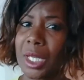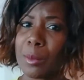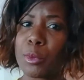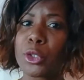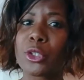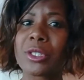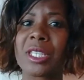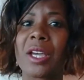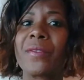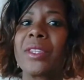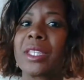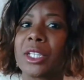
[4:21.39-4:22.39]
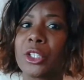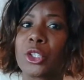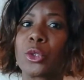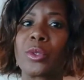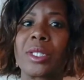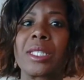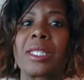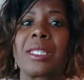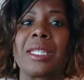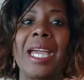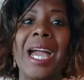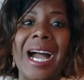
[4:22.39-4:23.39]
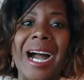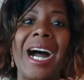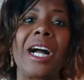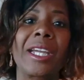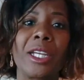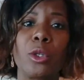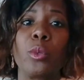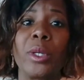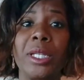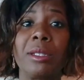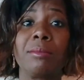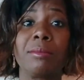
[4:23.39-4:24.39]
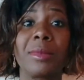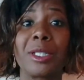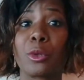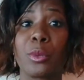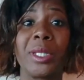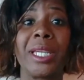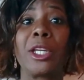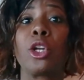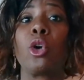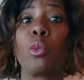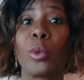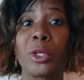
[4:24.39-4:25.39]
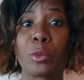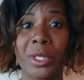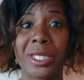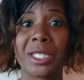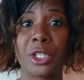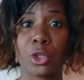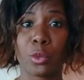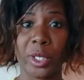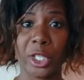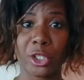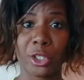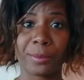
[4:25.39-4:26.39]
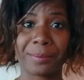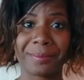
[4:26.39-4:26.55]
put yourself in their shoes and see how can we create a win-win situation.